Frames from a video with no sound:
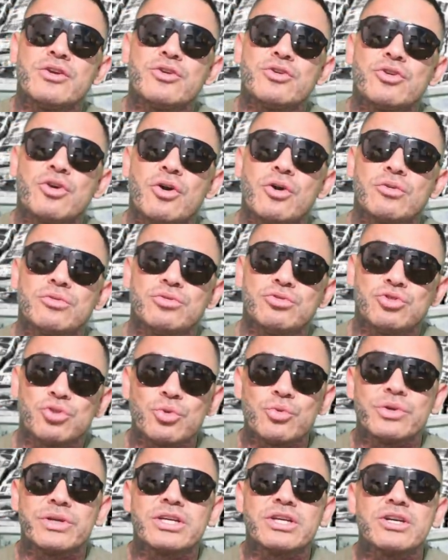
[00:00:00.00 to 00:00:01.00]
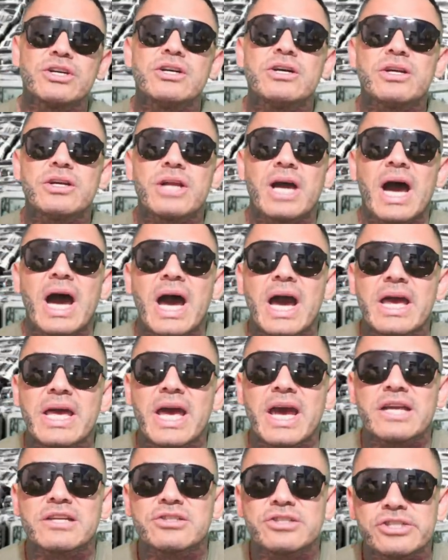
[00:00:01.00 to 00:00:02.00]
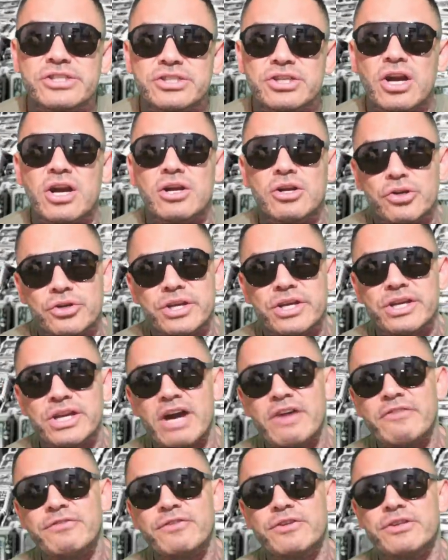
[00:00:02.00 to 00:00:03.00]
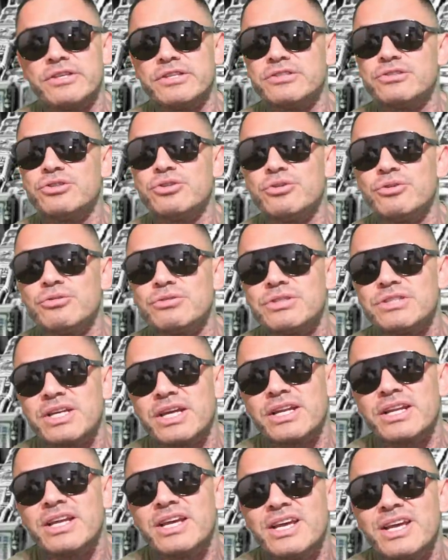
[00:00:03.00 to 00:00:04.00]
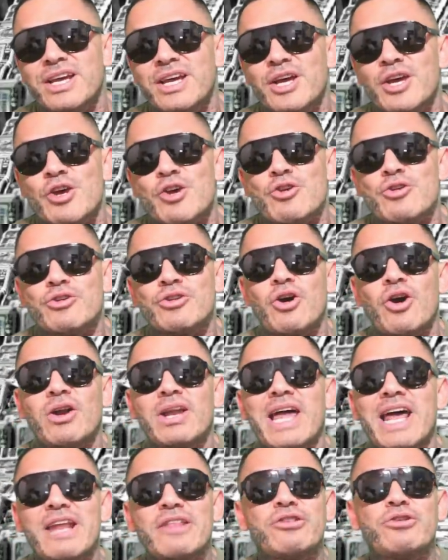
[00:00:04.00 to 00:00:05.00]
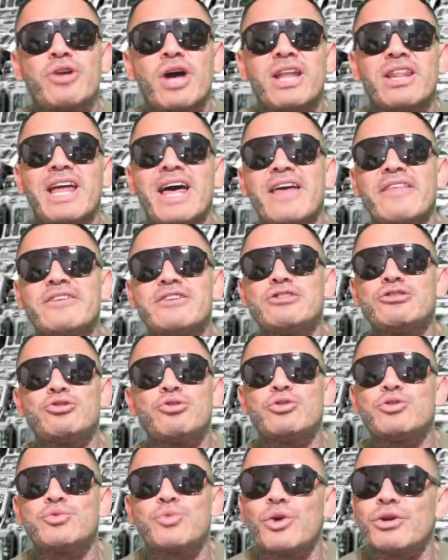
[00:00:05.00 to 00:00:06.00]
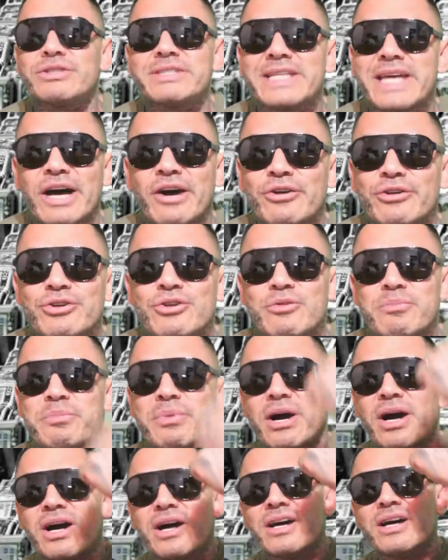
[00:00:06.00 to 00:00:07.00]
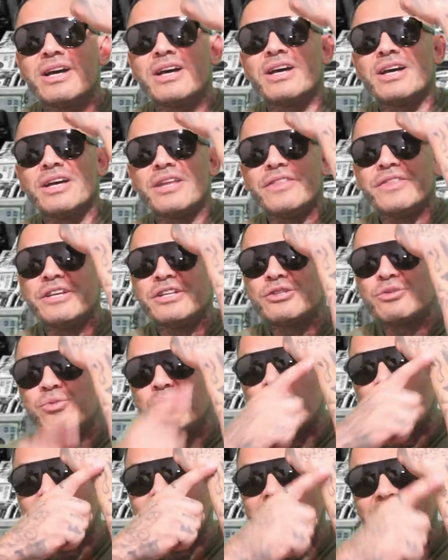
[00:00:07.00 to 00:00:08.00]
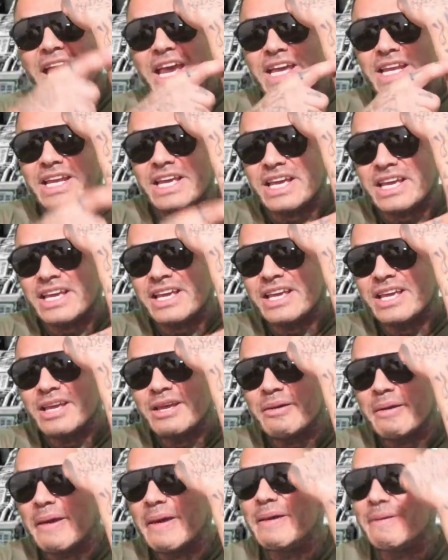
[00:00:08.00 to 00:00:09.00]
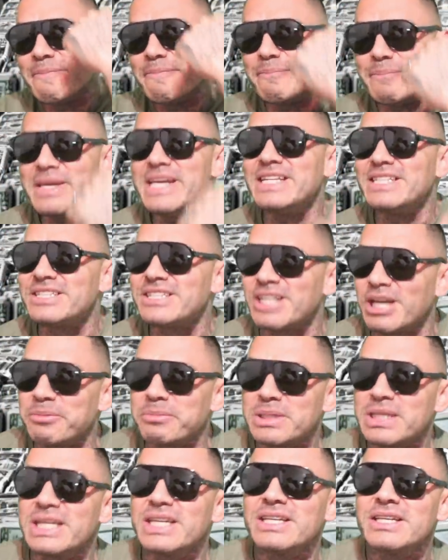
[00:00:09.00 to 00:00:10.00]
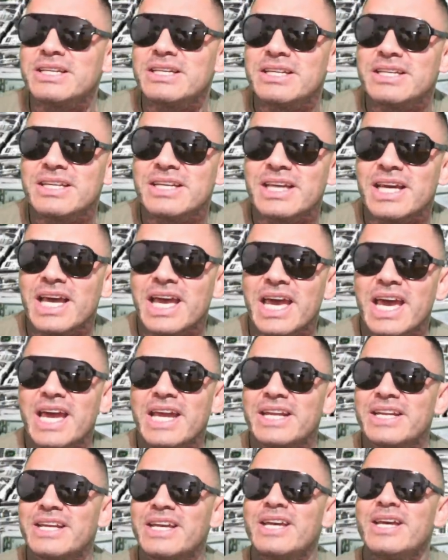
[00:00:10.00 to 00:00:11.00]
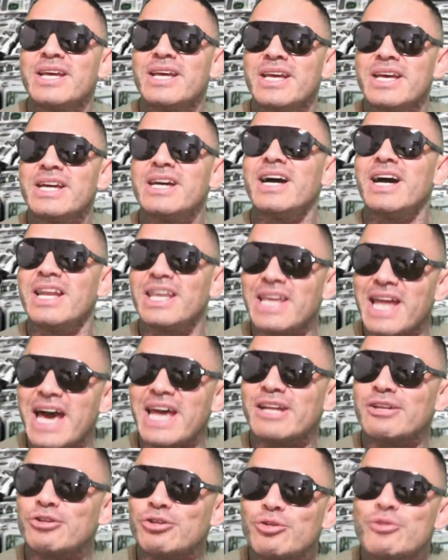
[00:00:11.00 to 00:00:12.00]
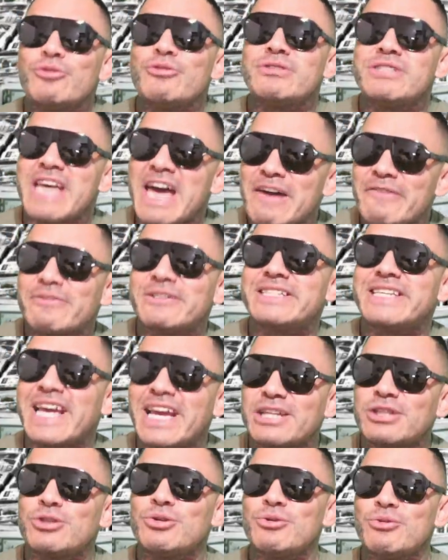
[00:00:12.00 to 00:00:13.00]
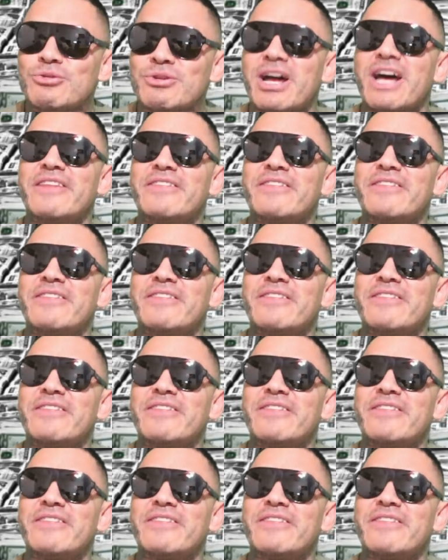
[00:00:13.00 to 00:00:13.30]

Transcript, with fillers: you know, doing good, I actually started looking out for these dudes. And you know, a lot of a lot of these dudes won't tell you, but this 180 means something. And a lot of dudes have it tattooed